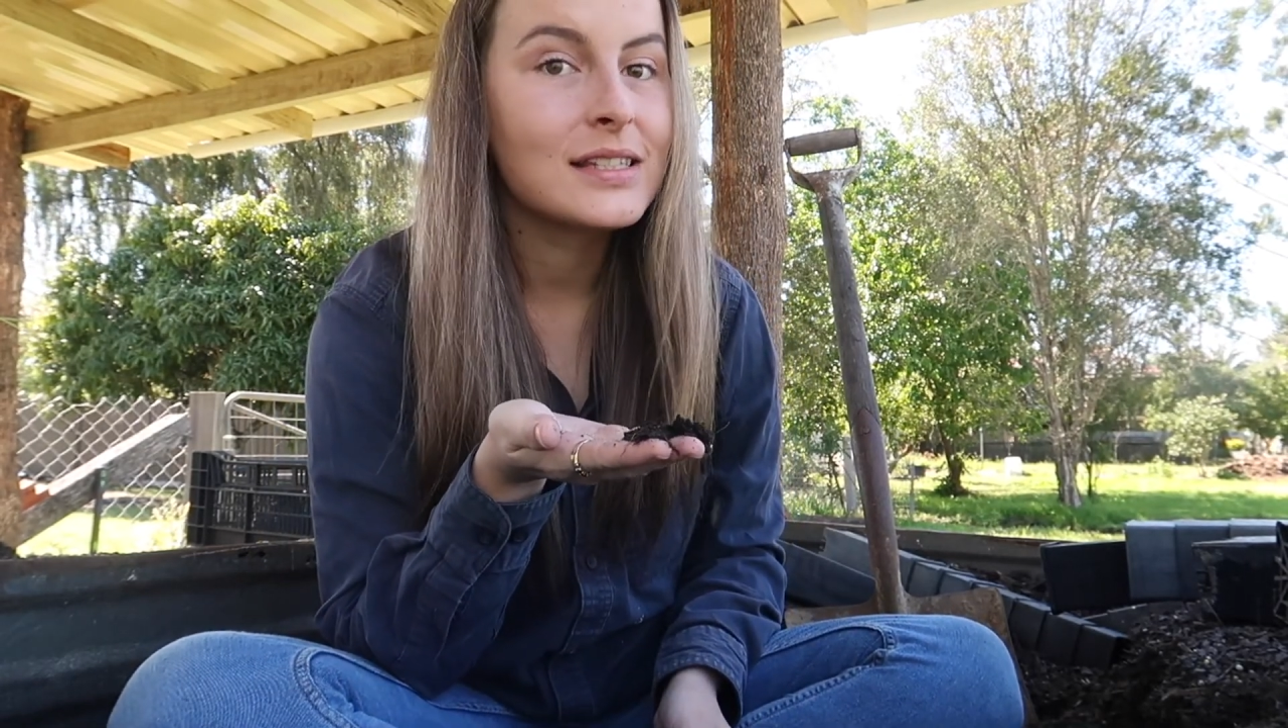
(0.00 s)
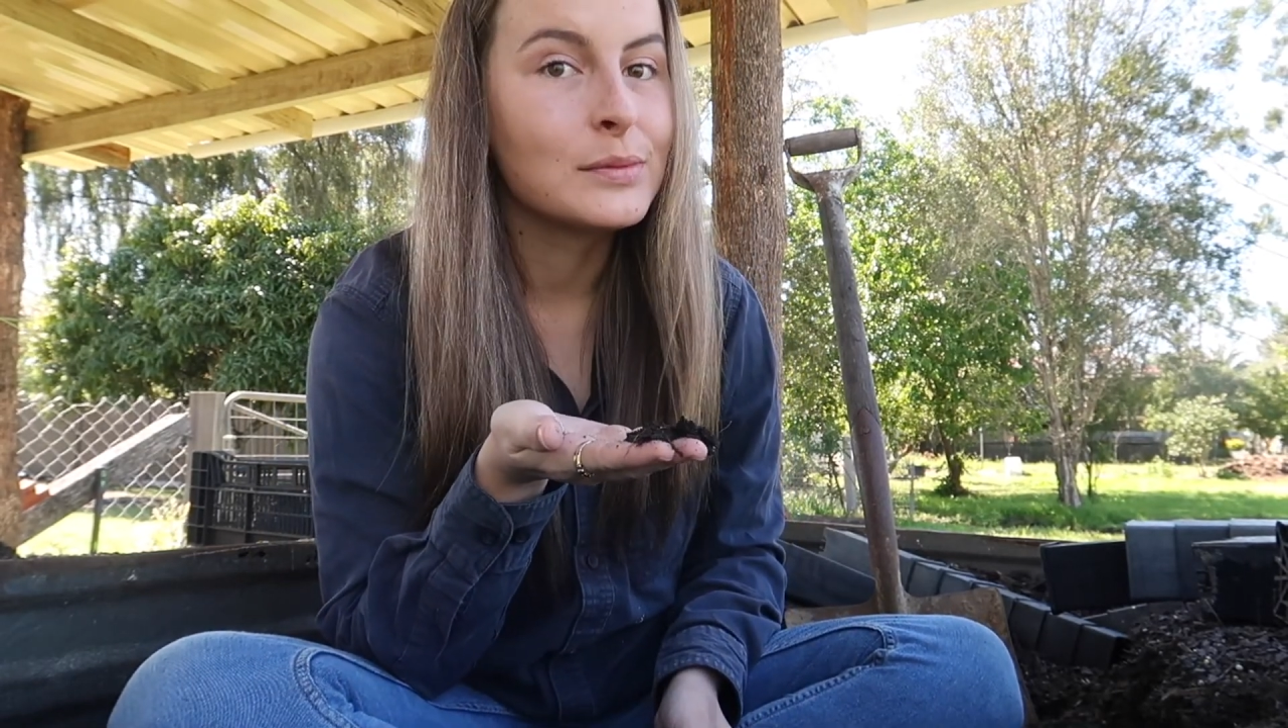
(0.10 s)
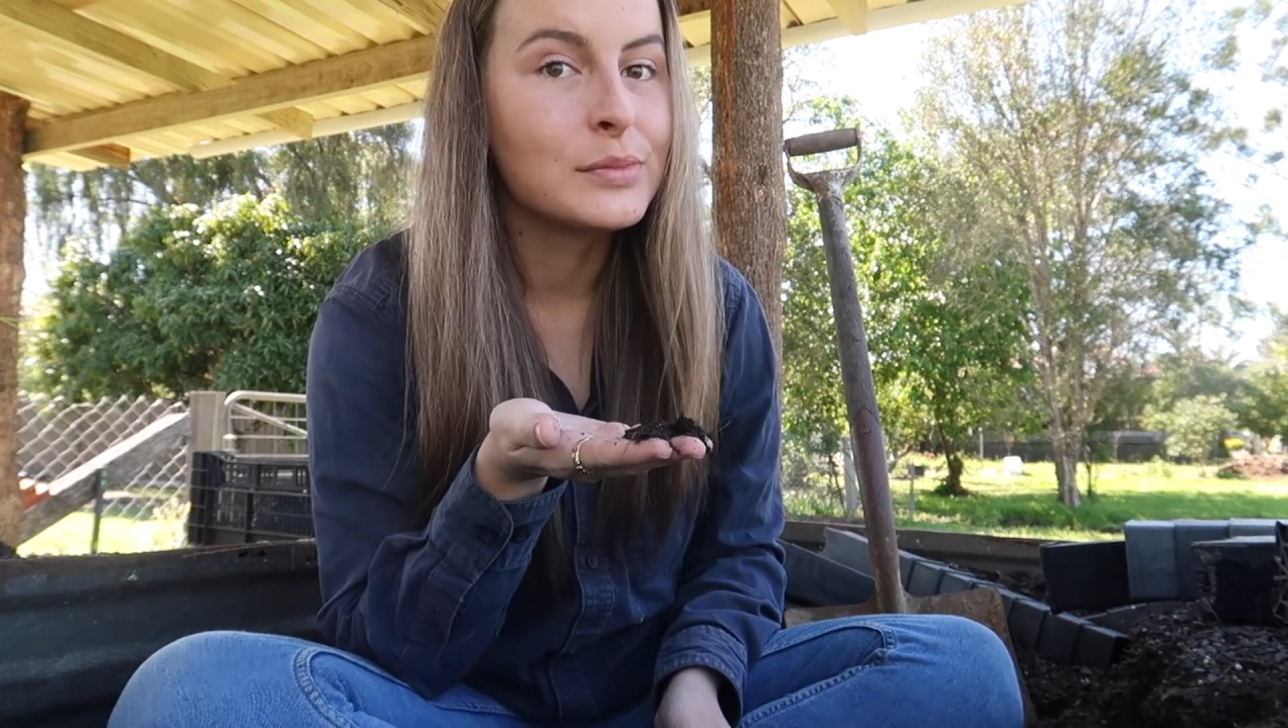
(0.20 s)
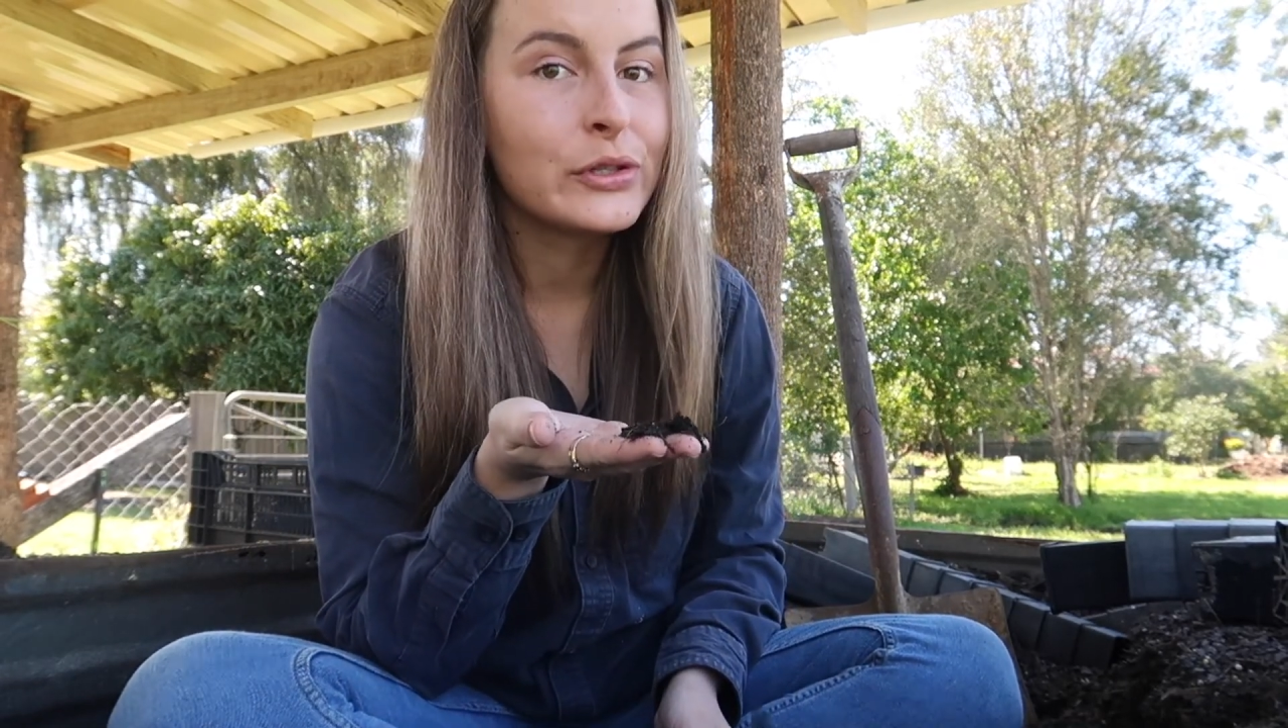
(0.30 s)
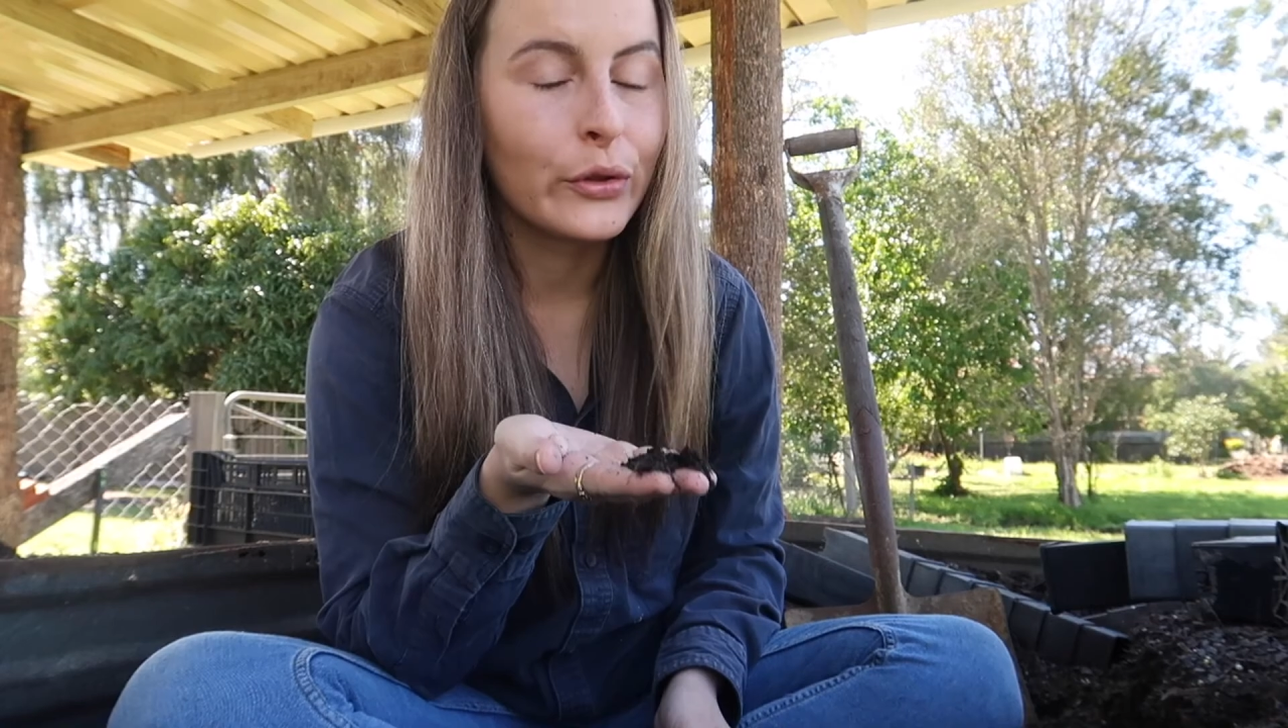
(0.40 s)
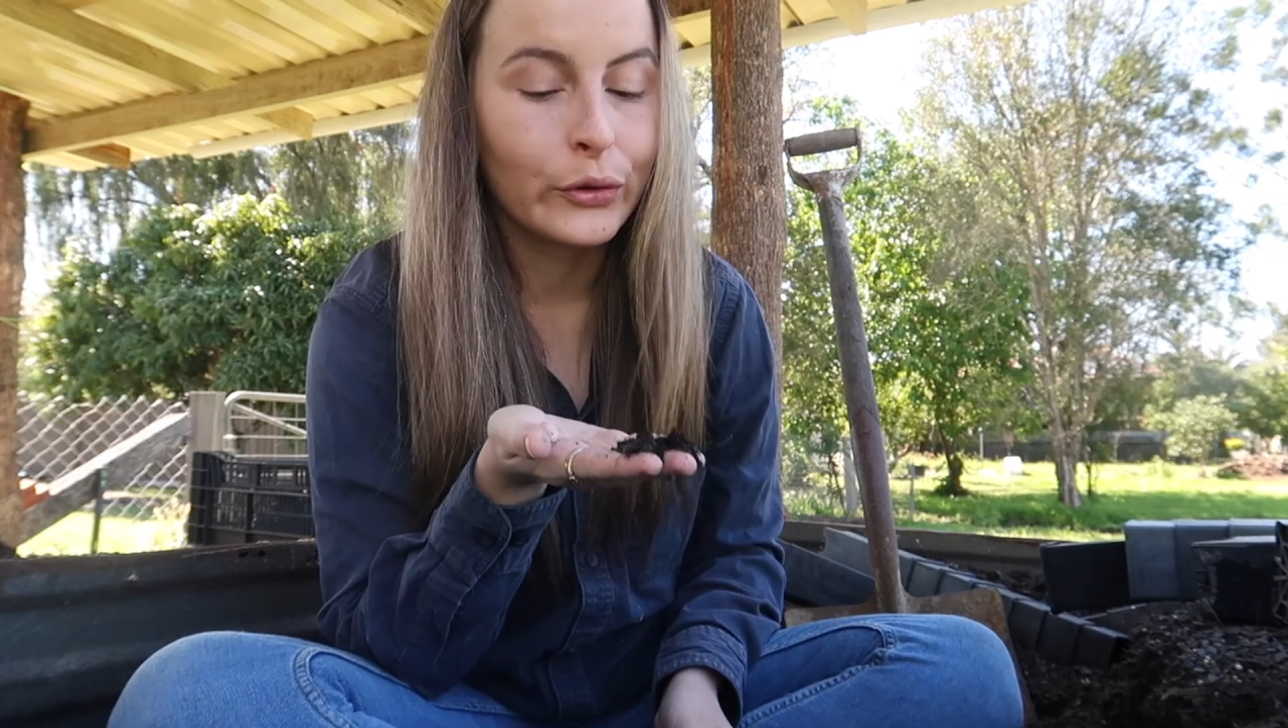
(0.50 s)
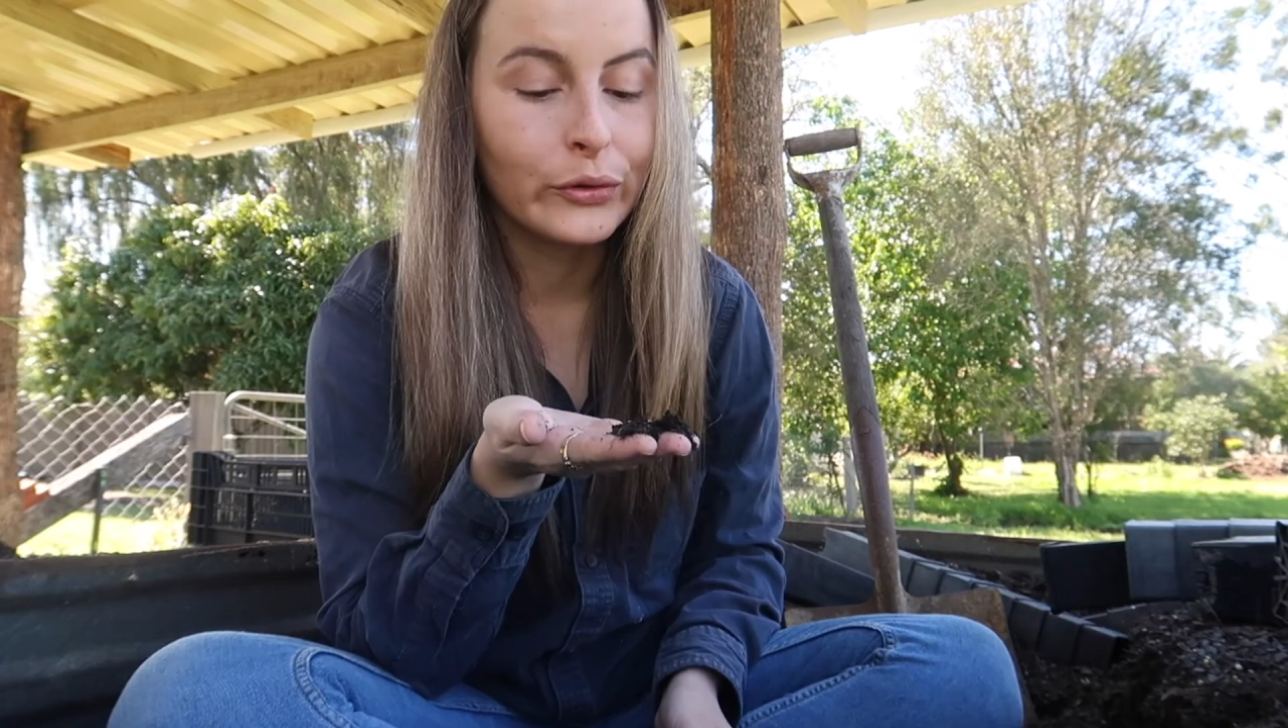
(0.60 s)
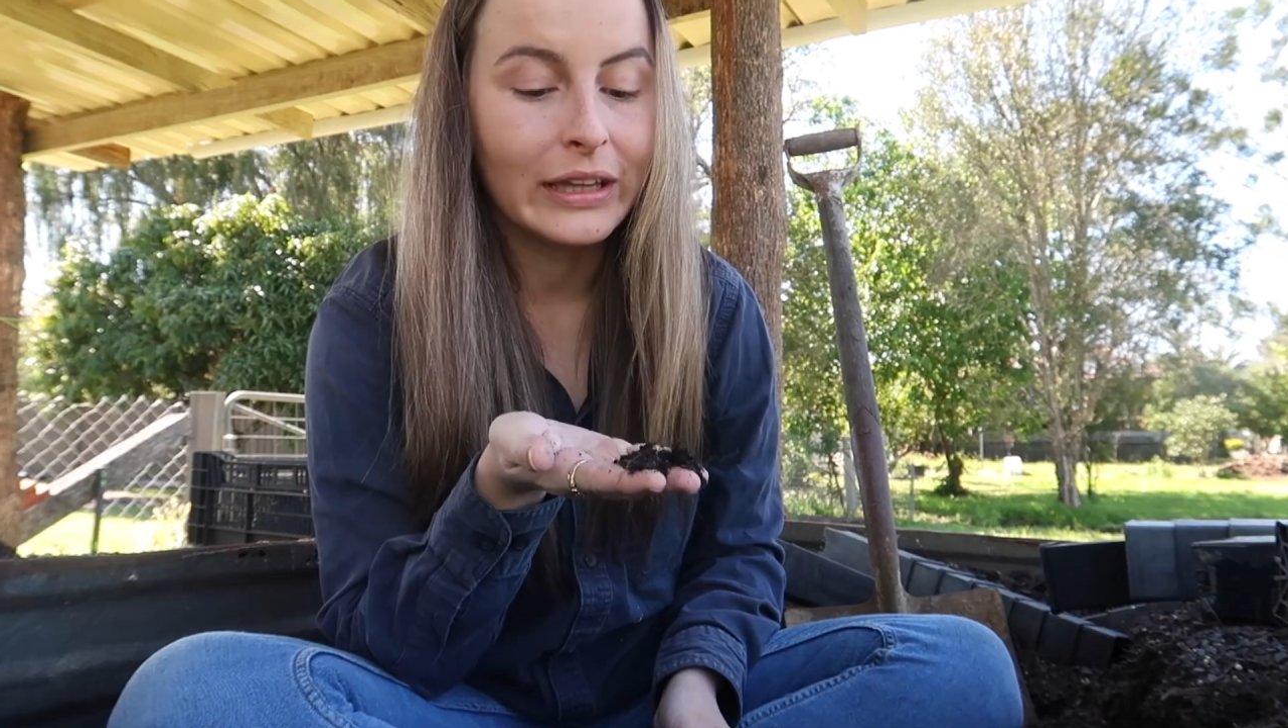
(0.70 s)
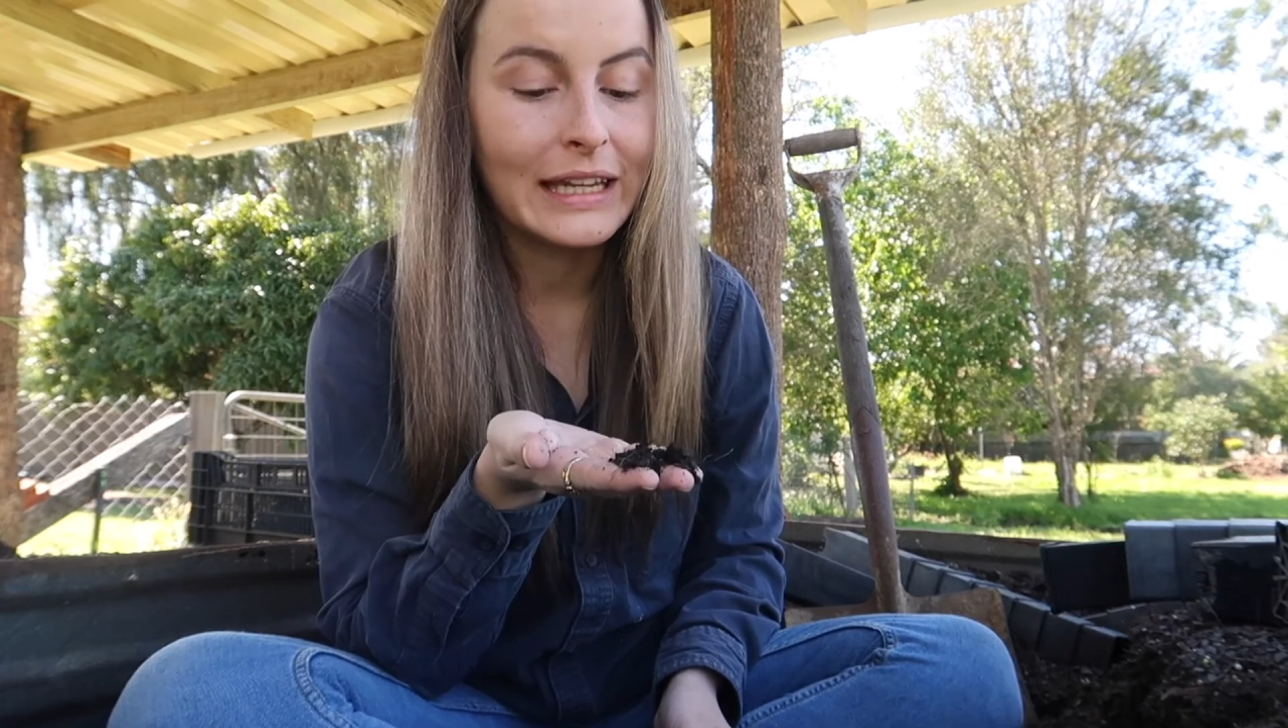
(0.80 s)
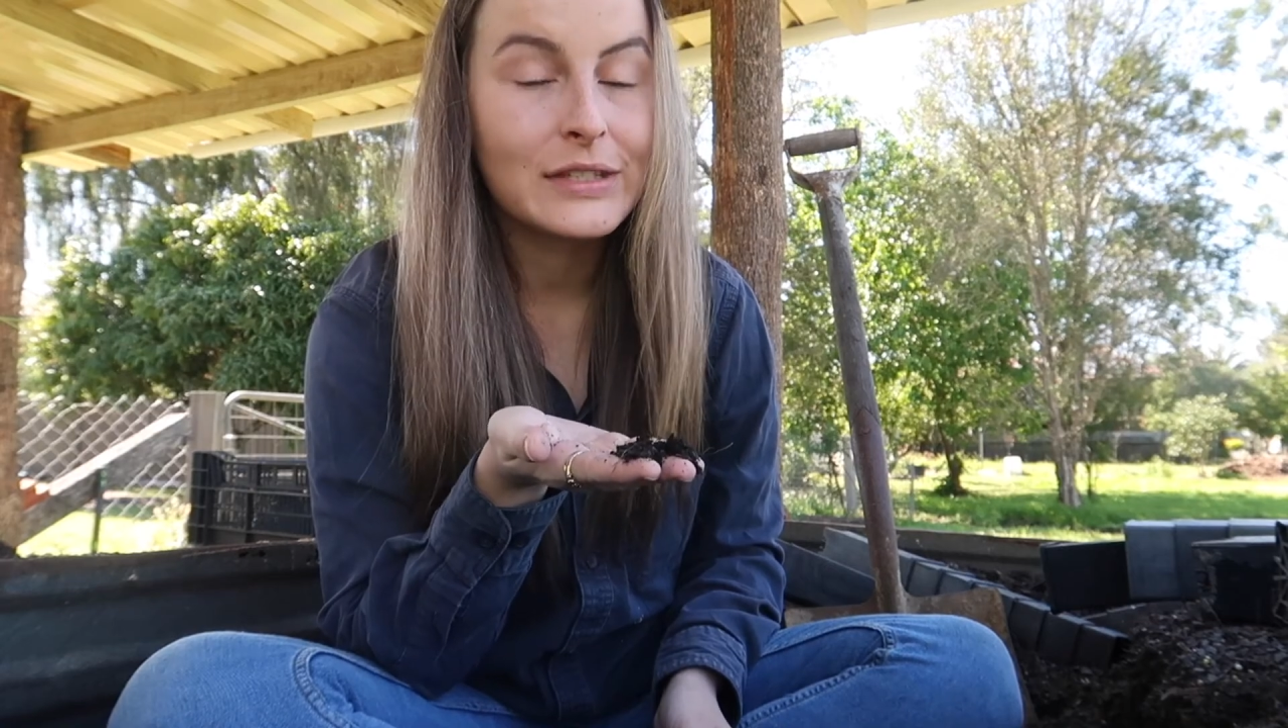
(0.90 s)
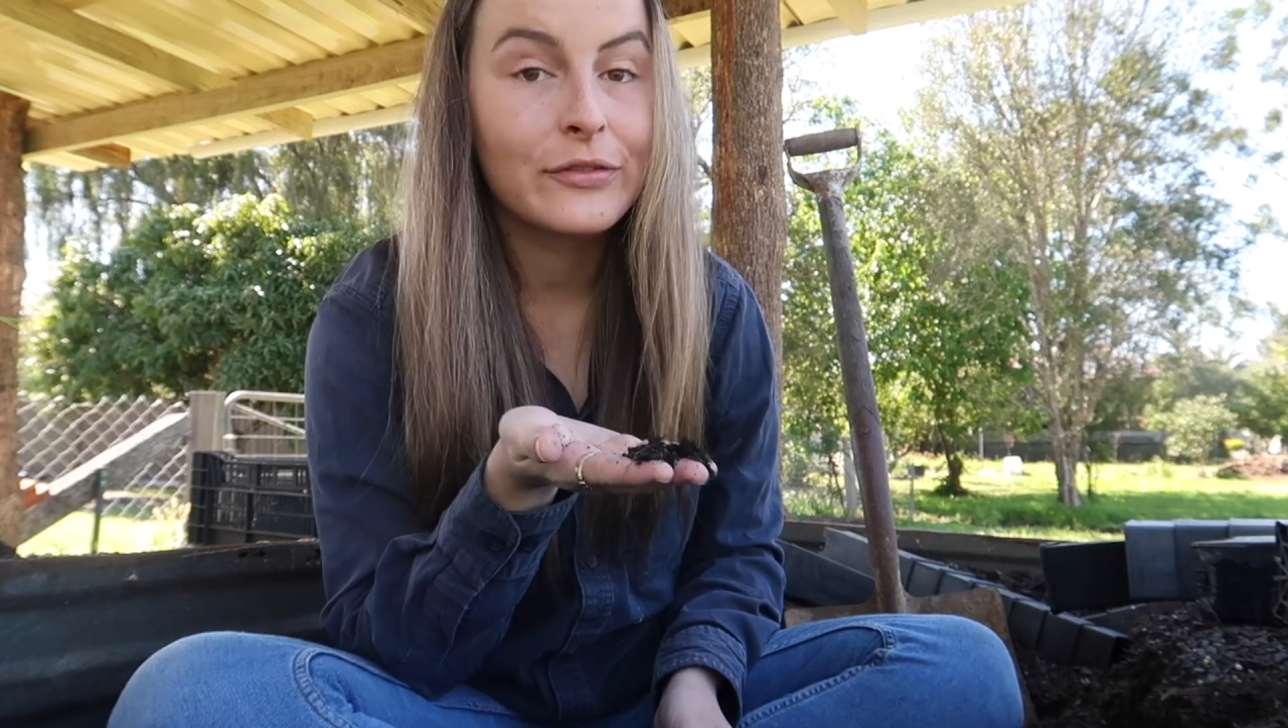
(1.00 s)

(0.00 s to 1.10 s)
some slow release